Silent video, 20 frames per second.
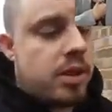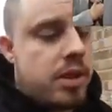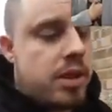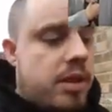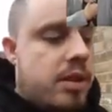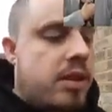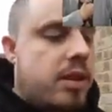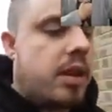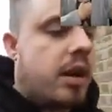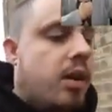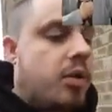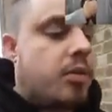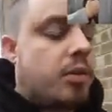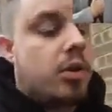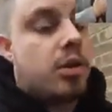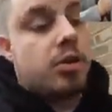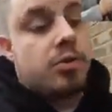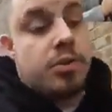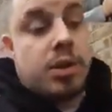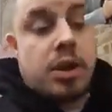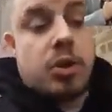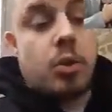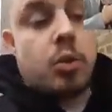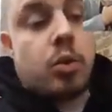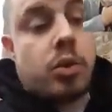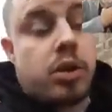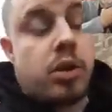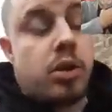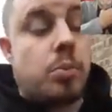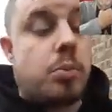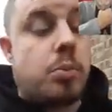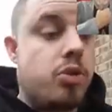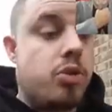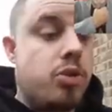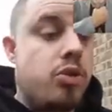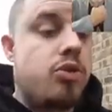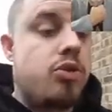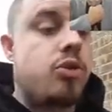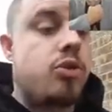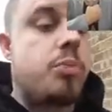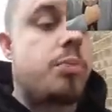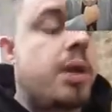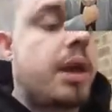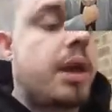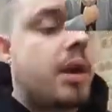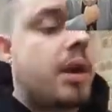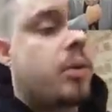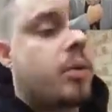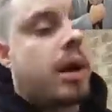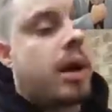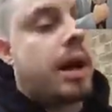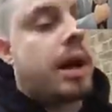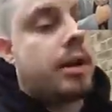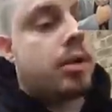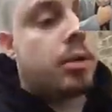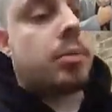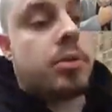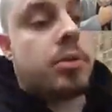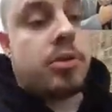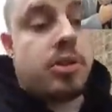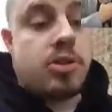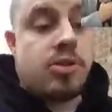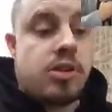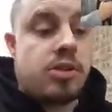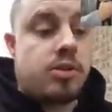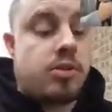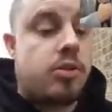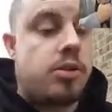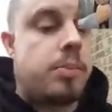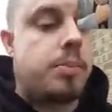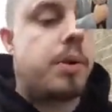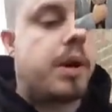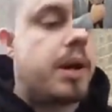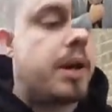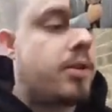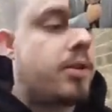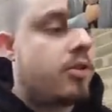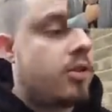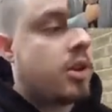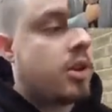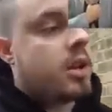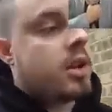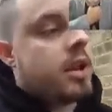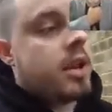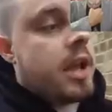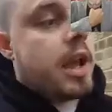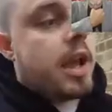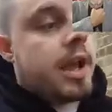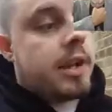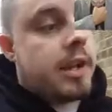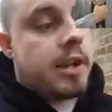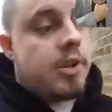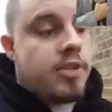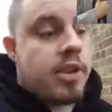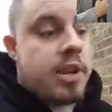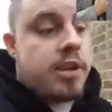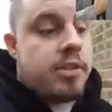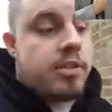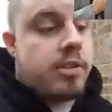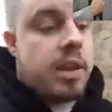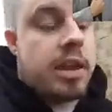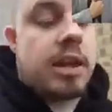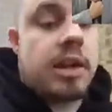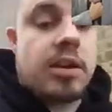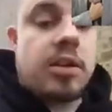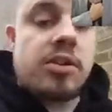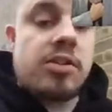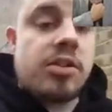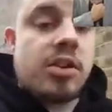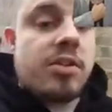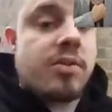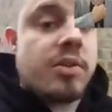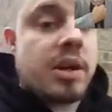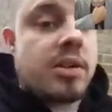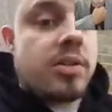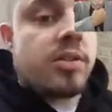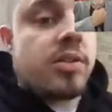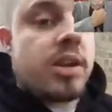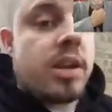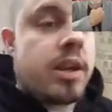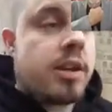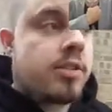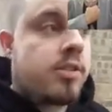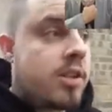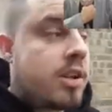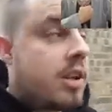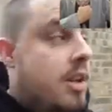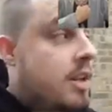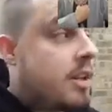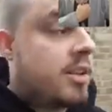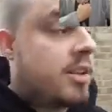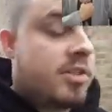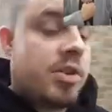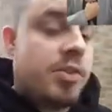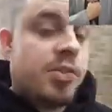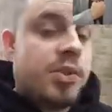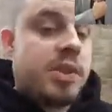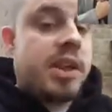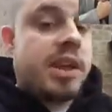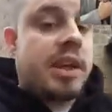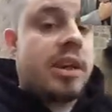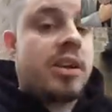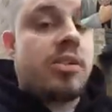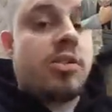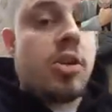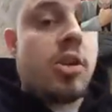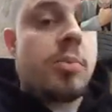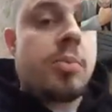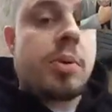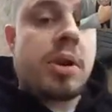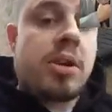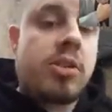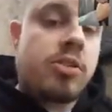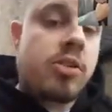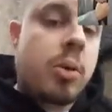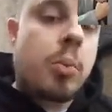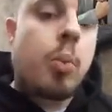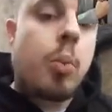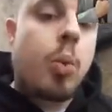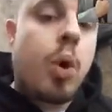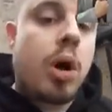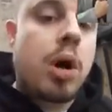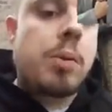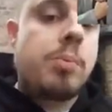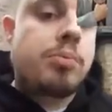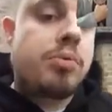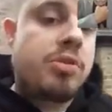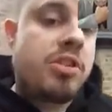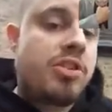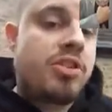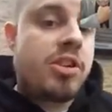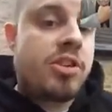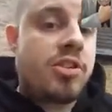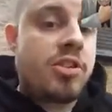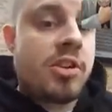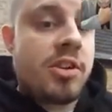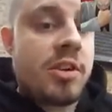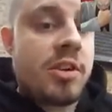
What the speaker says: And I've got a recording on my YouTube account and on my DJ Toxic page. NHS England turned around and says there's nothing they could do because I'm white British.